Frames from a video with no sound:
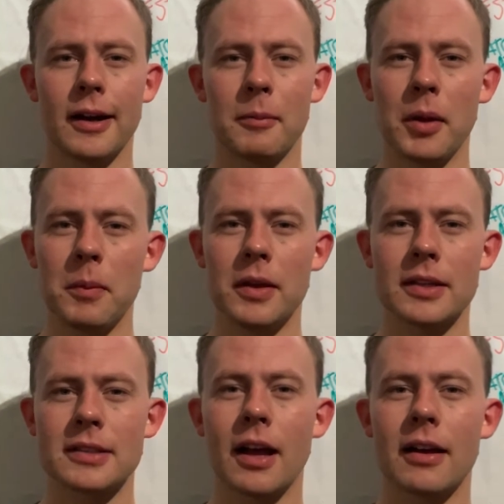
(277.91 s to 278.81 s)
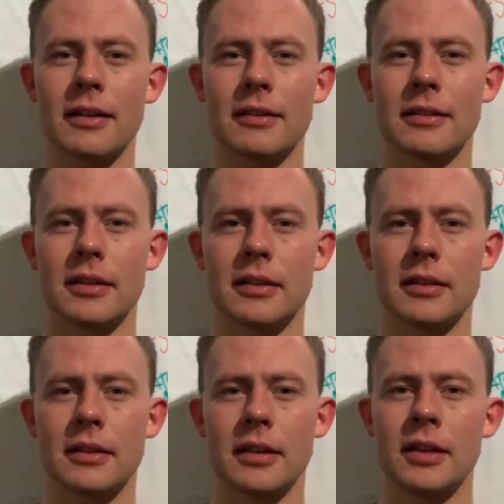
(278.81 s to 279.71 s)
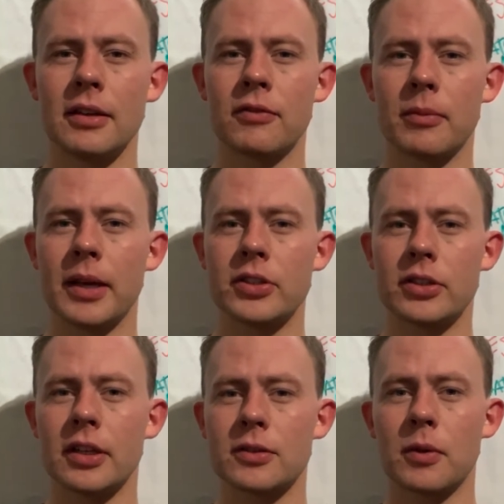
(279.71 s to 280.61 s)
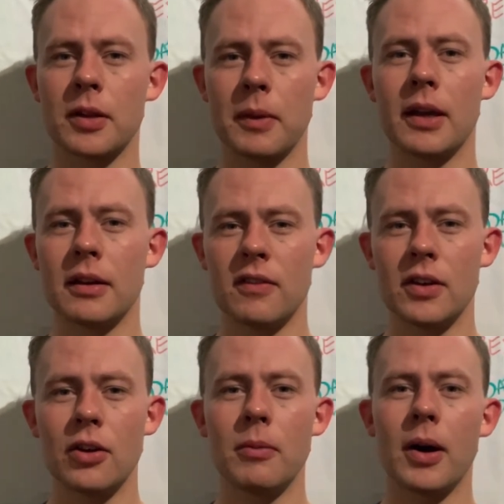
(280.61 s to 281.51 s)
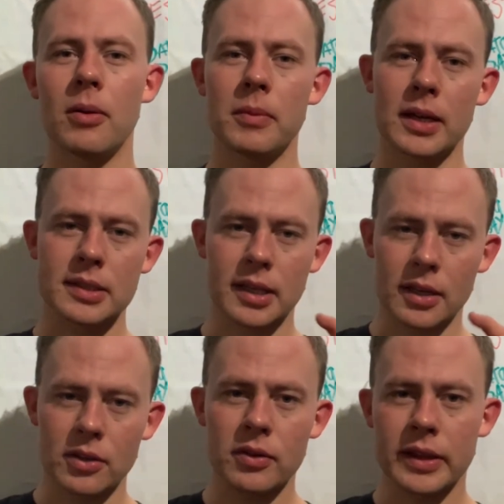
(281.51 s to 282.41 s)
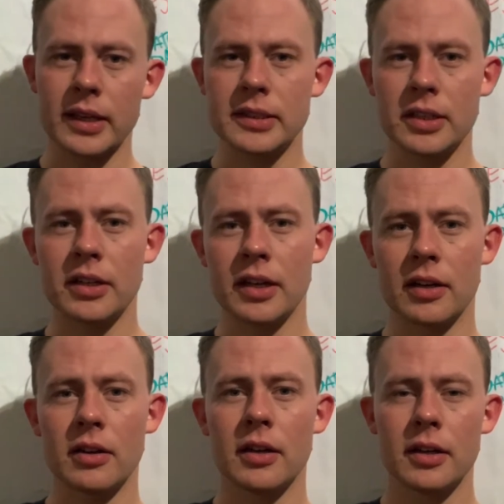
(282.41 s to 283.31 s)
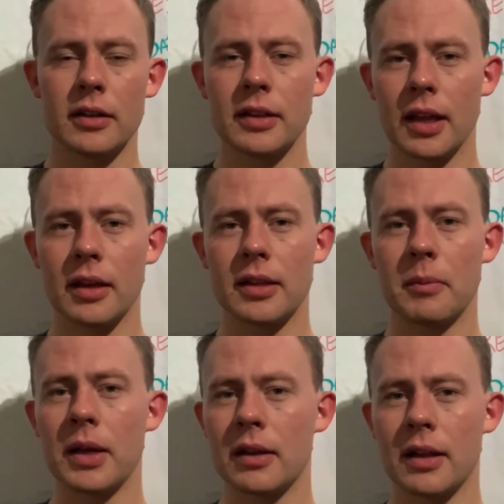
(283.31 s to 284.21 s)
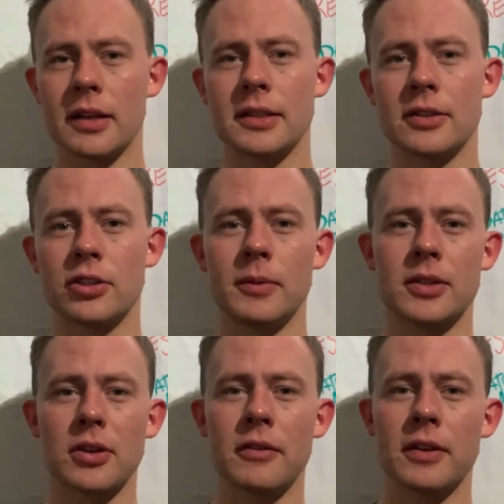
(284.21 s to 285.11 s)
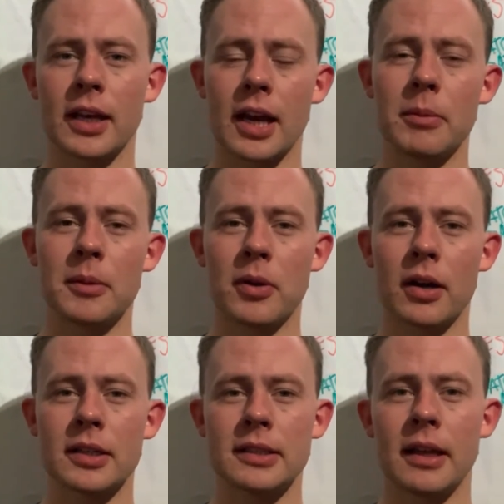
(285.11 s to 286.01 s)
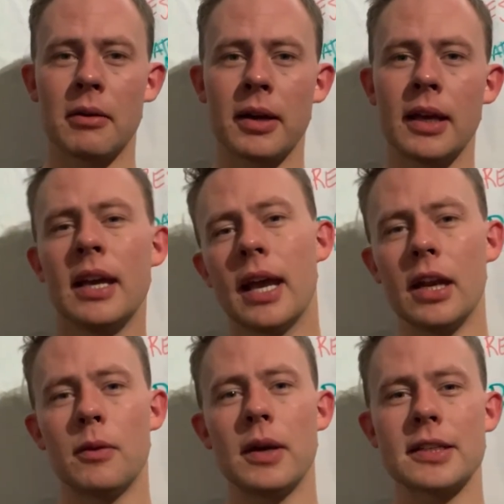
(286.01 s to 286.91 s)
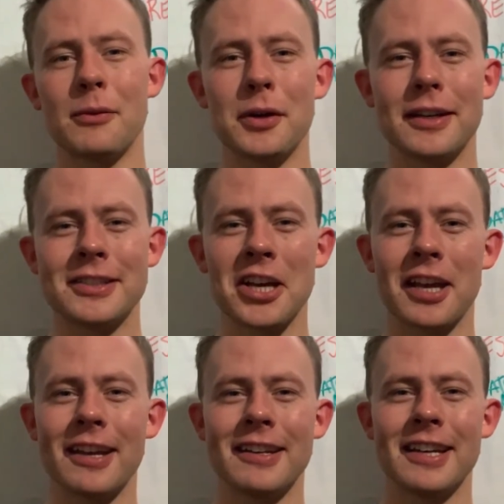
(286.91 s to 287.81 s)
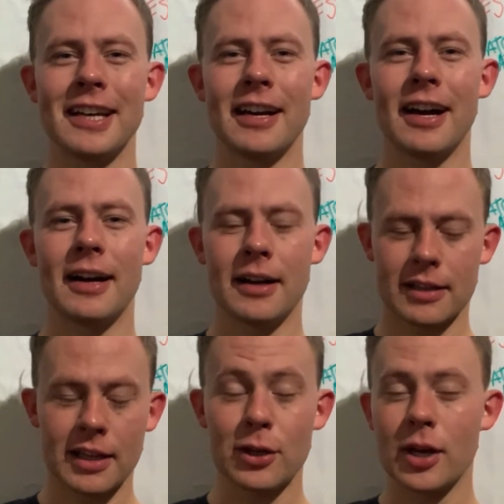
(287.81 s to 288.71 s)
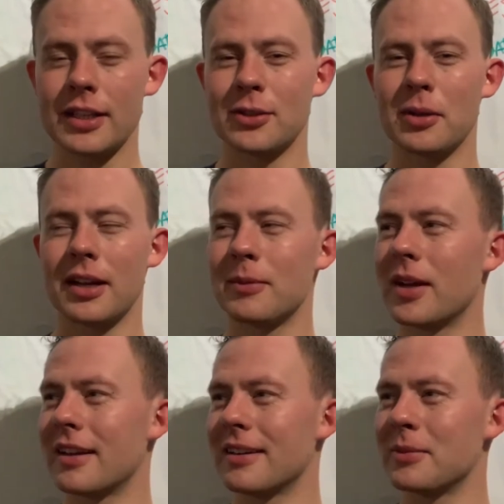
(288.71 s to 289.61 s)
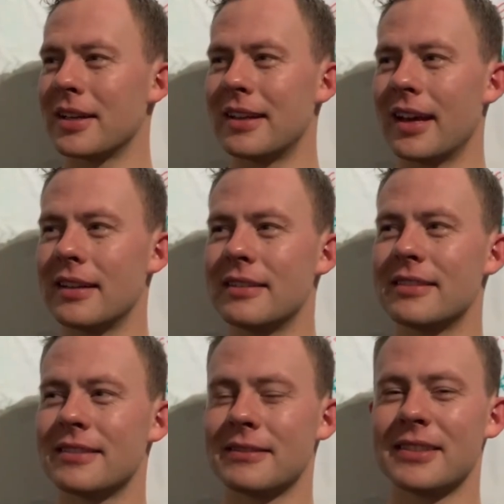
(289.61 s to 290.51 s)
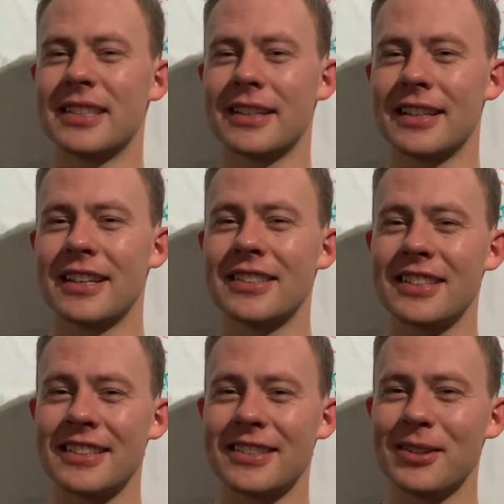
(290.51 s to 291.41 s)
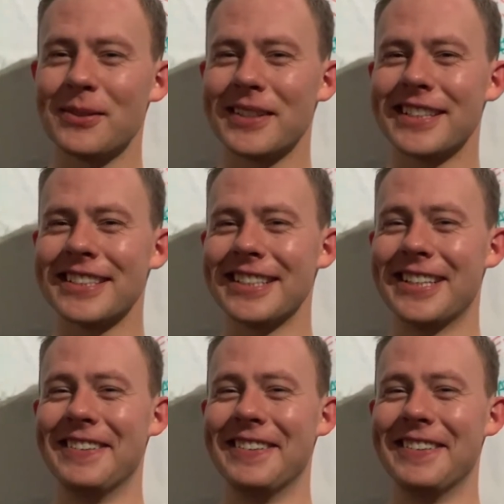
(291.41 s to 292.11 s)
maybe it's not information that's worth making a video about, but it's like little things here and here that made a lot of sense to me. So I feel like I made progress in that way. Anyways, I wanted to check in, let you guys know that I'm not dead. Sid is the only one listening.